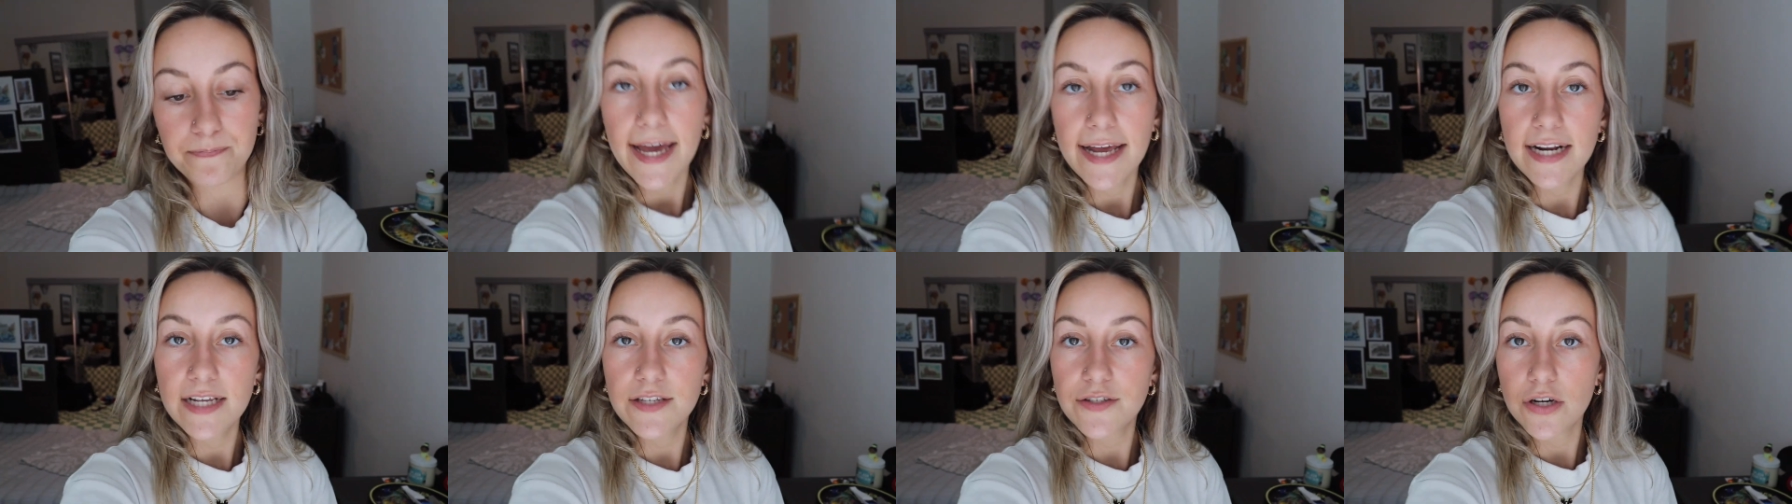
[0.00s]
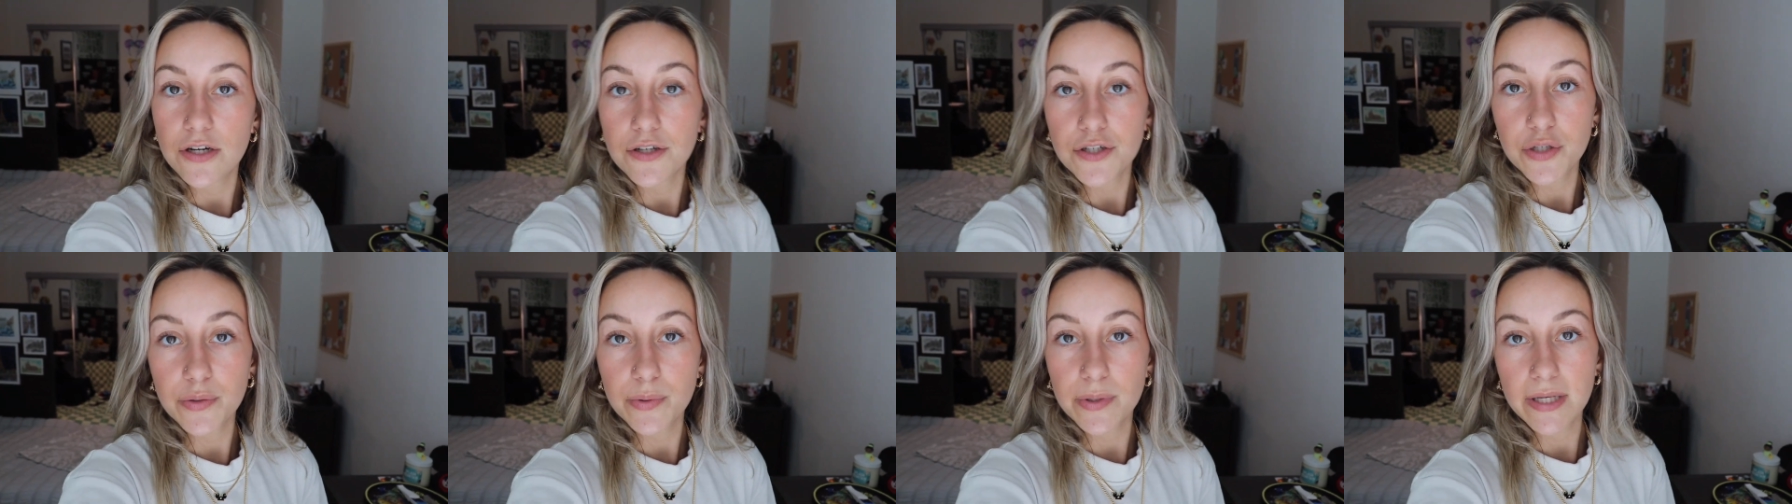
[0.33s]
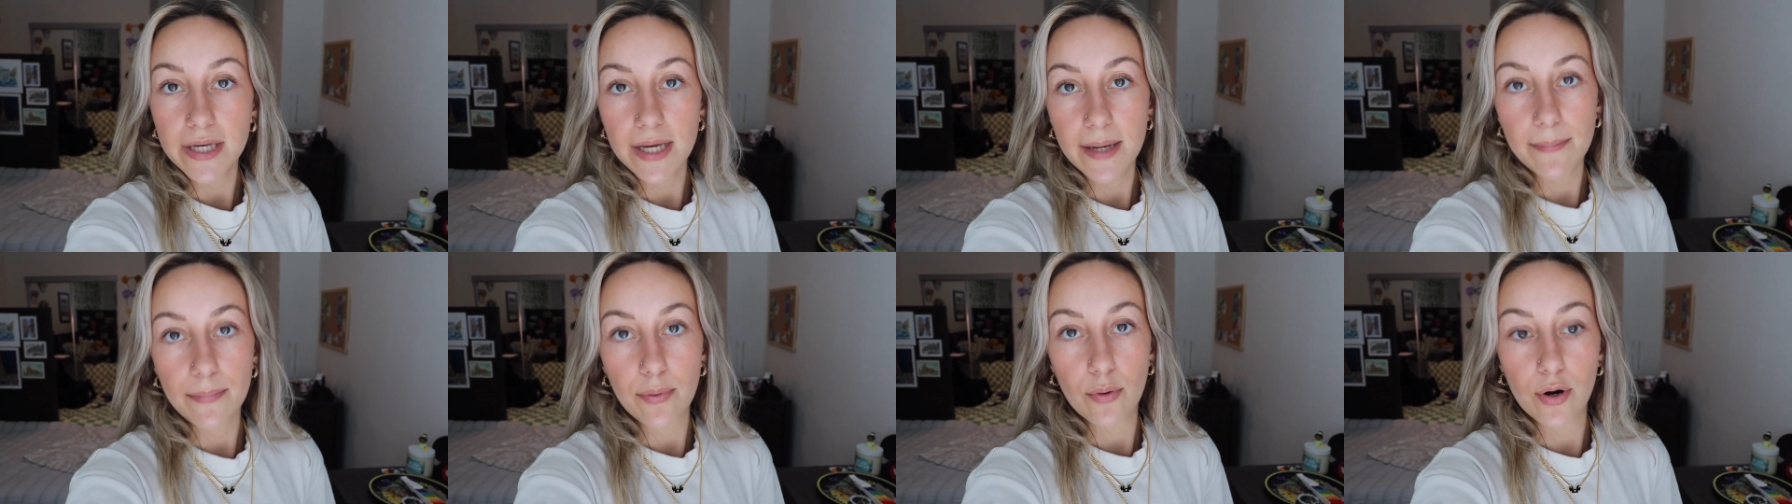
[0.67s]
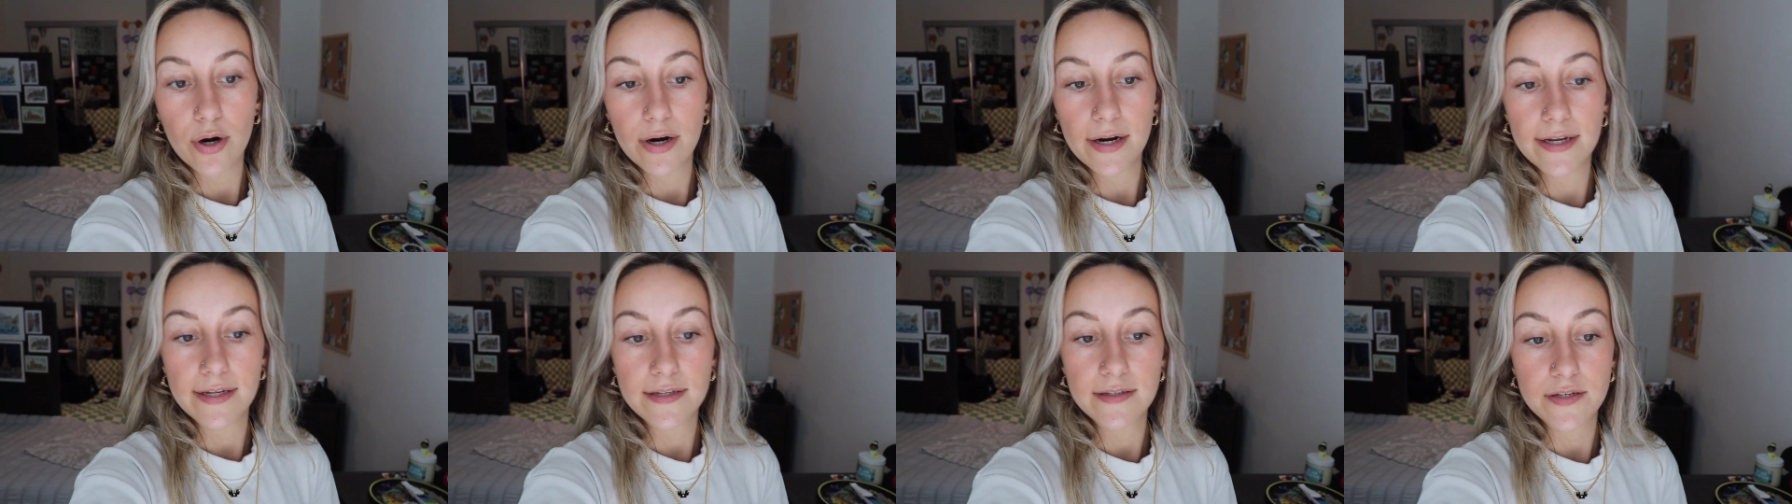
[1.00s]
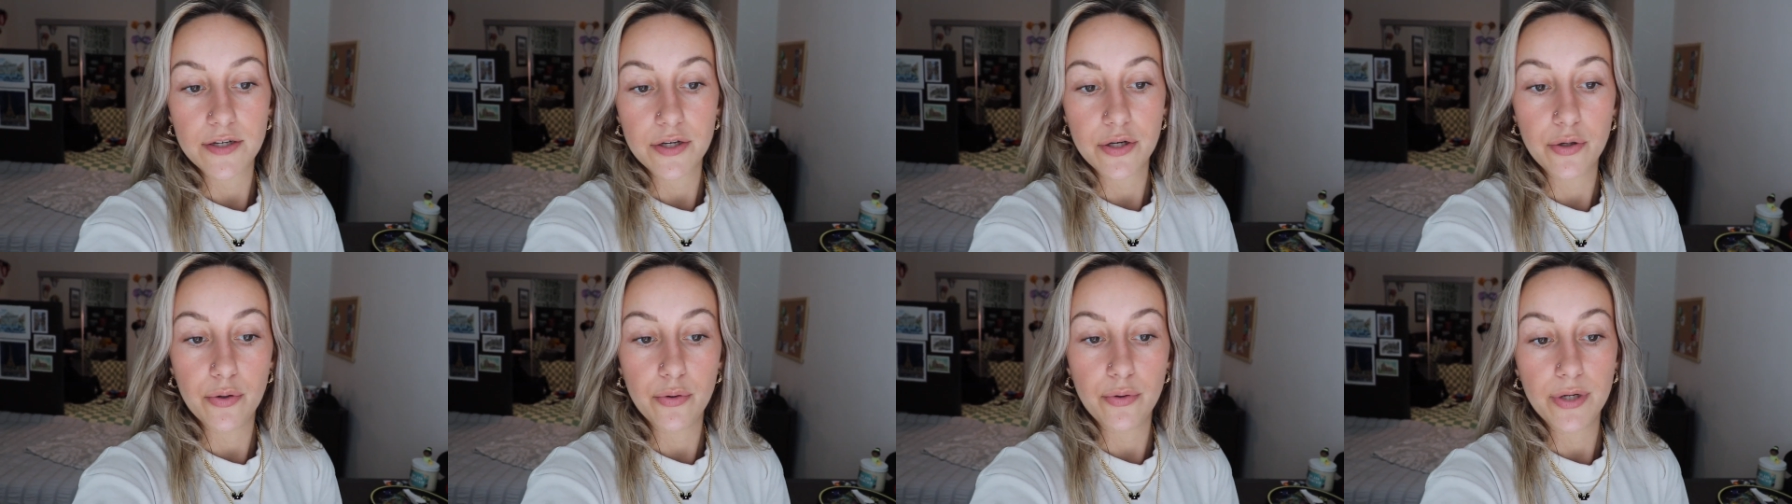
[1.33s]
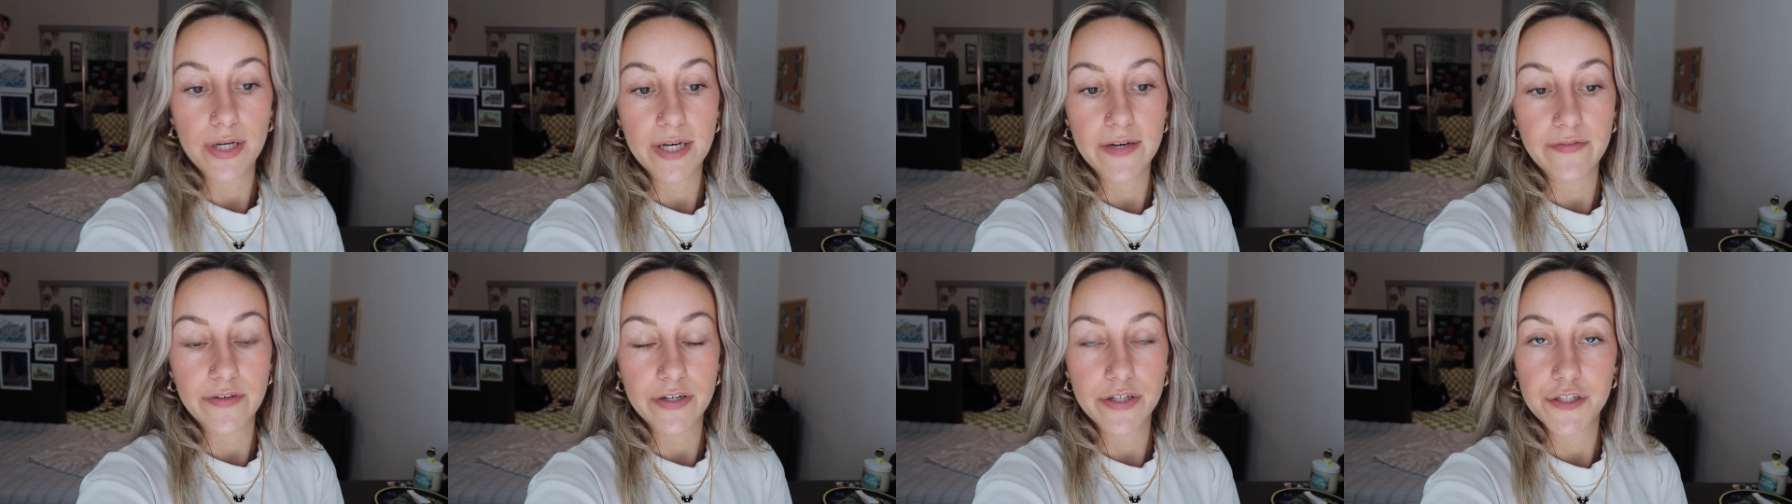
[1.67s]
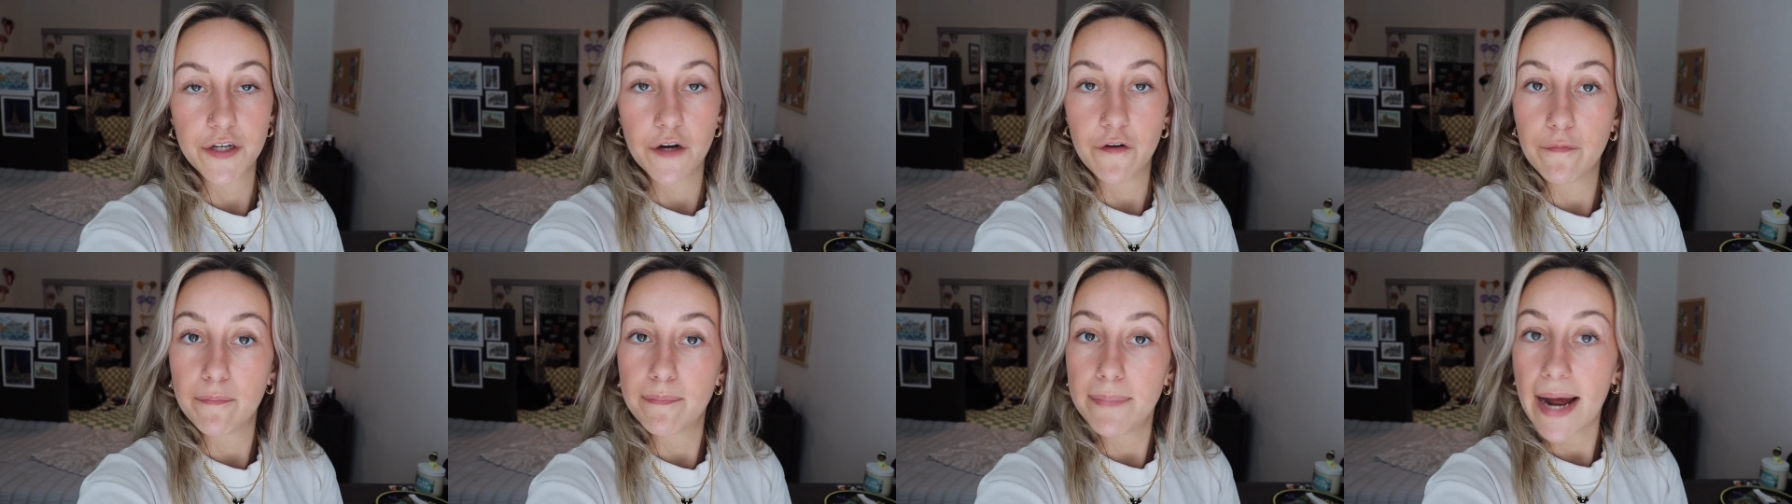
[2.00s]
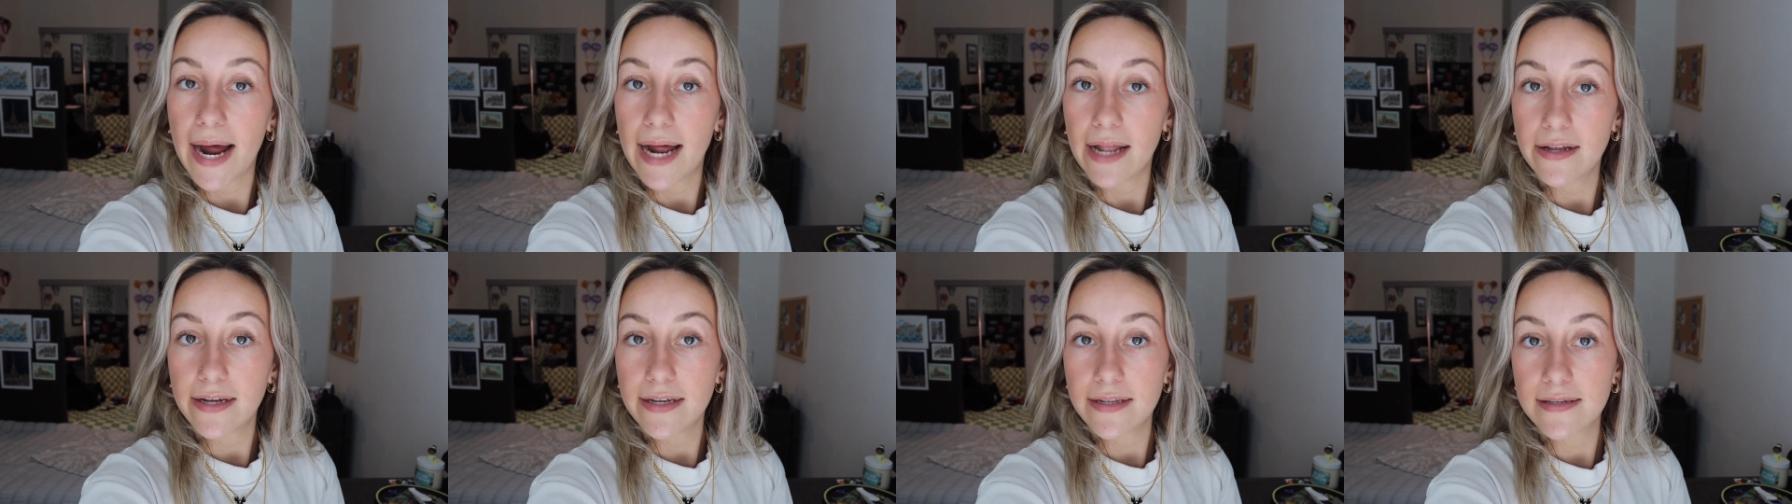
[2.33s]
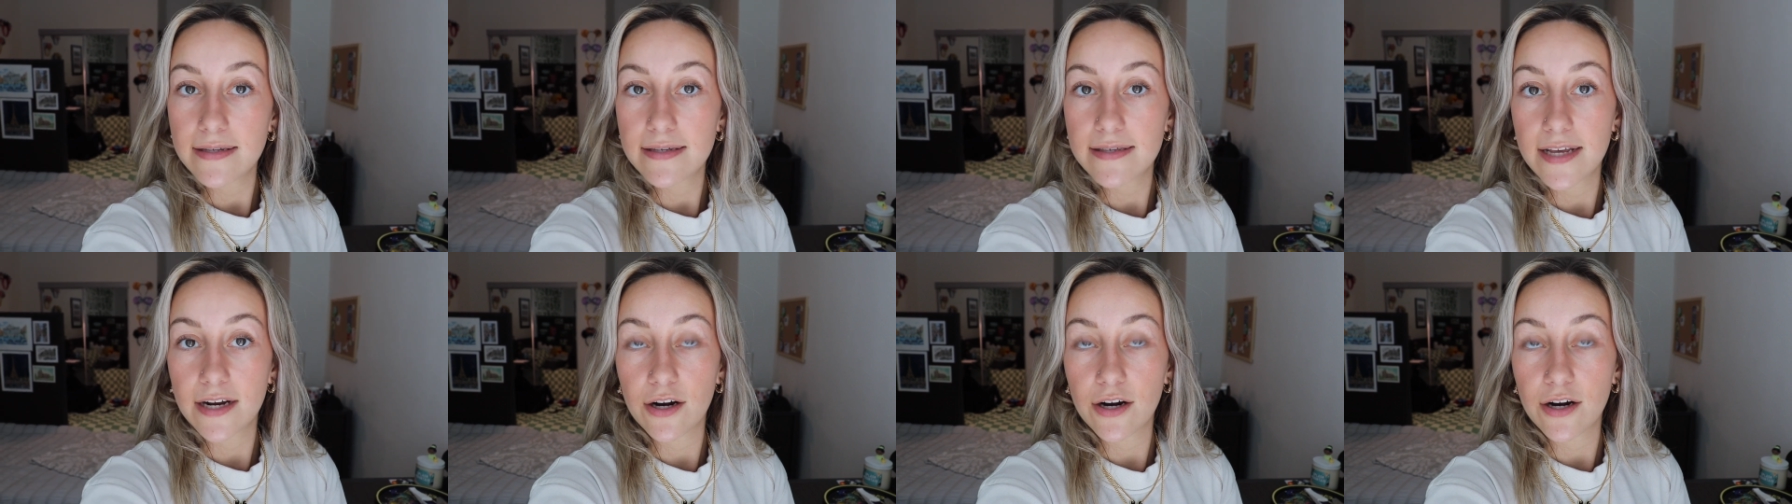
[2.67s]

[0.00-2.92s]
And it's also really important to give yourself balance.